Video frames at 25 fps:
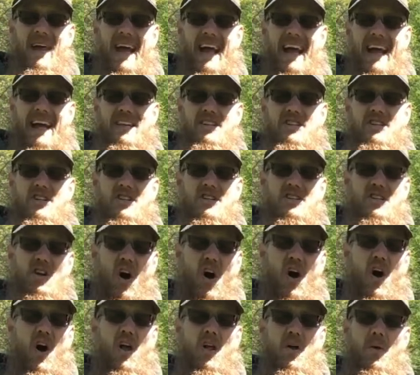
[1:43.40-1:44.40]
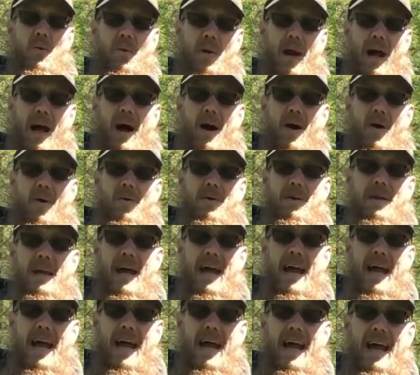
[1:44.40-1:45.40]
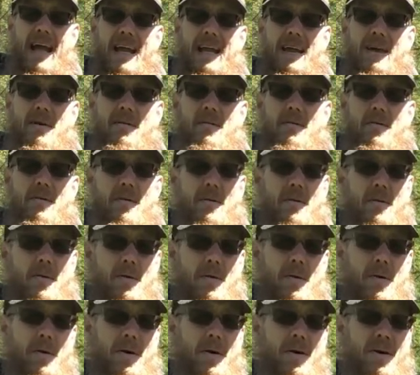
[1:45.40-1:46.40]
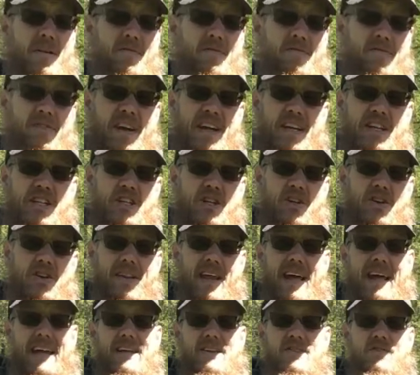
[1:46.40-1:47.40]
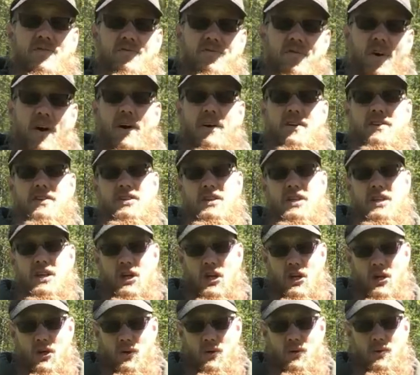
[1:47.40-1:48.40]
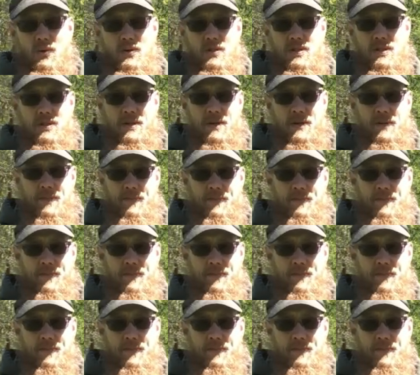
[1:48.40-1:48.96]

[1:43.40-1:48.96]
and just all around a feature that is fun to use.